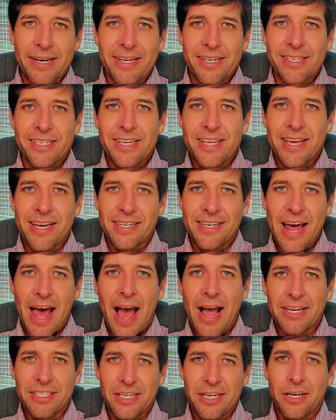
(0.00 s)
to see a
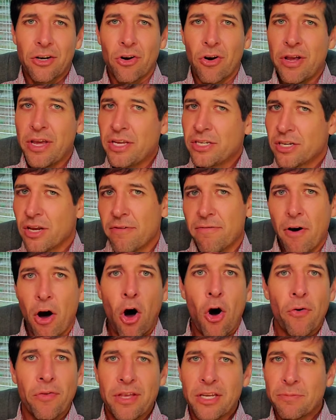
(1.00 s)
tax increase, if
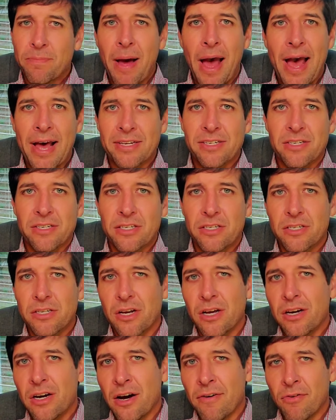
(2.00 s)
all of this passes,
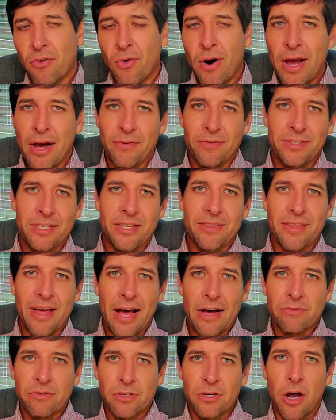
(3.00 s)
of around
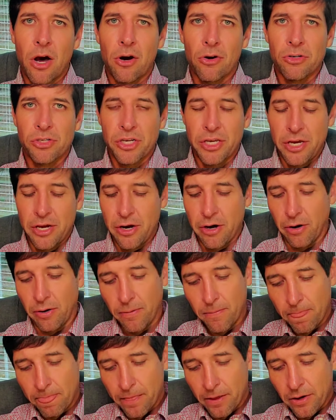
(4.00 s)
$10,000 a year.
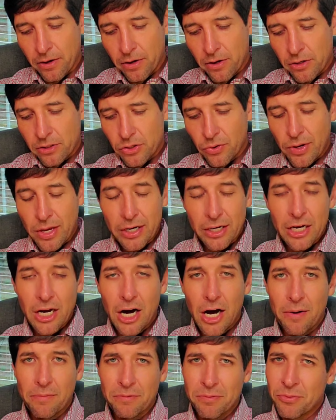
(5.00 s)
So
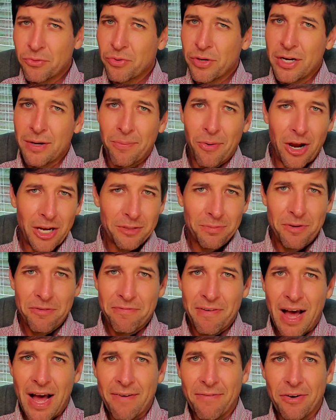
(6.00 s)
incomes between approximately
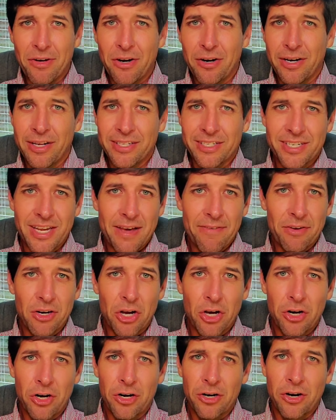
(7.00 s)
$500,000 and
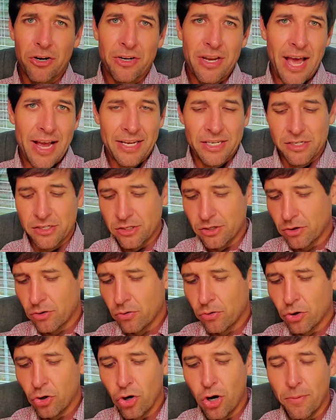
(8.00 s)
$700,000, your taxes are
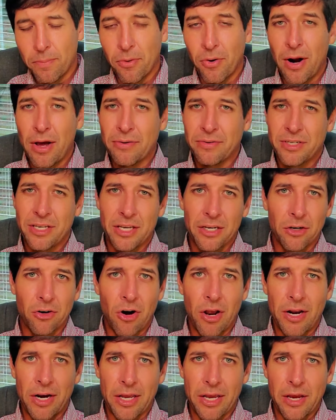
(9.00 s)
going to go up around
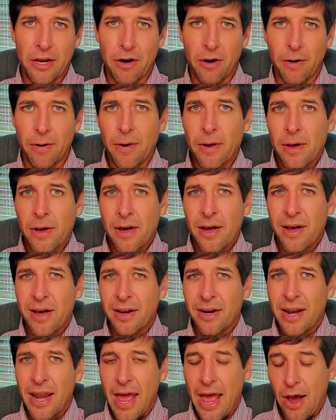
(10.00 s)
$10,000 a year.
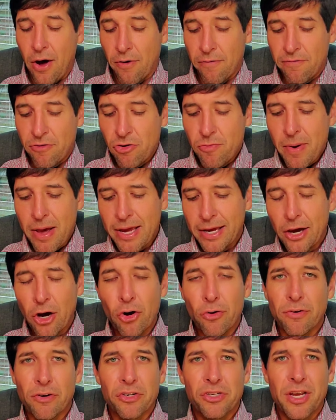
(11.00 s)
Now, if you make
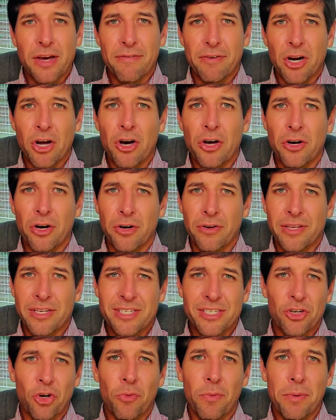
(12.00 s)
over $700,000, this
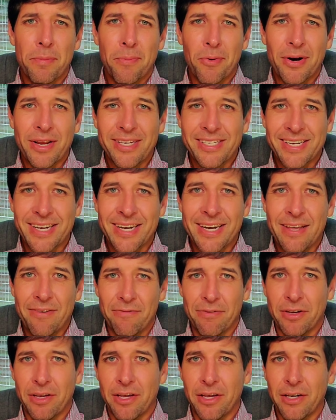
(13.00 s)
is going to be pretty
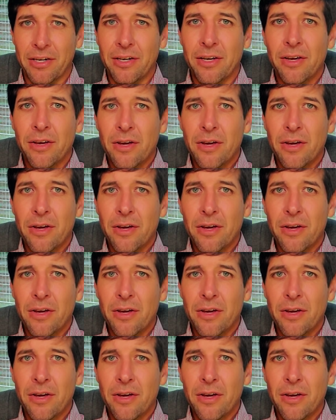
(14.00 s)
significant.